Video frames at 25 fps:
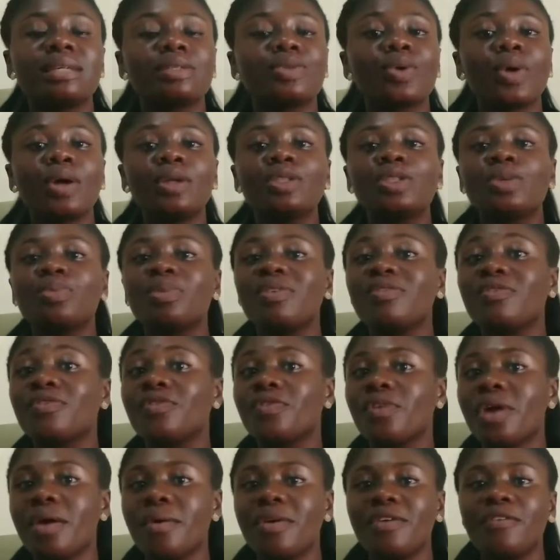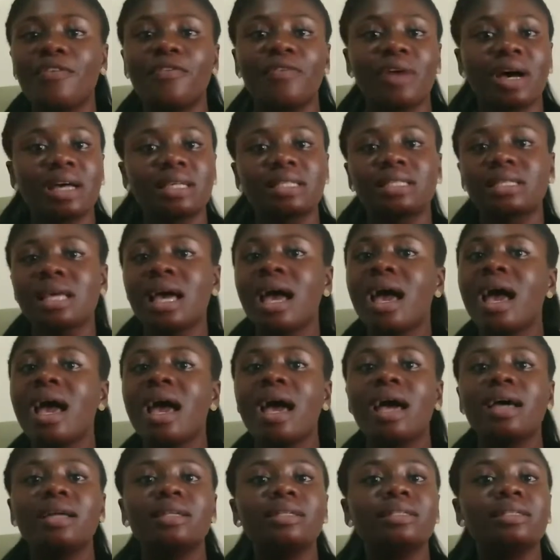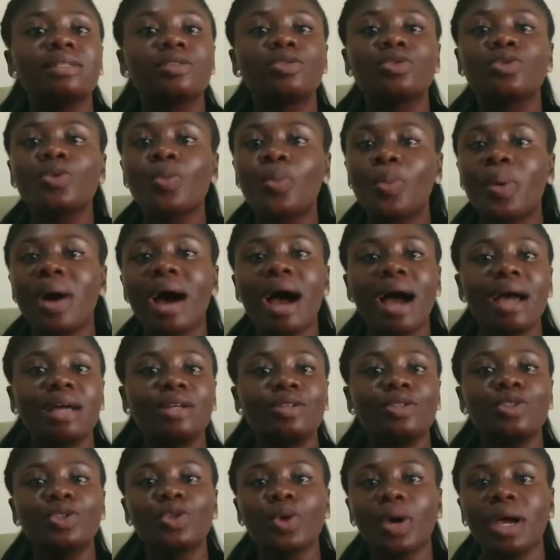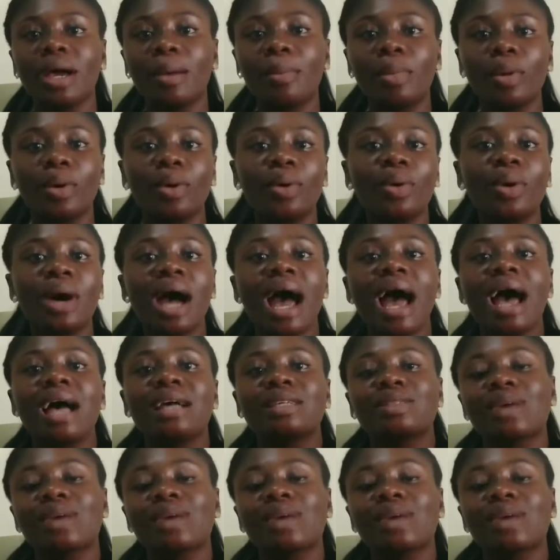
It's going to be very fast and super enjoyable.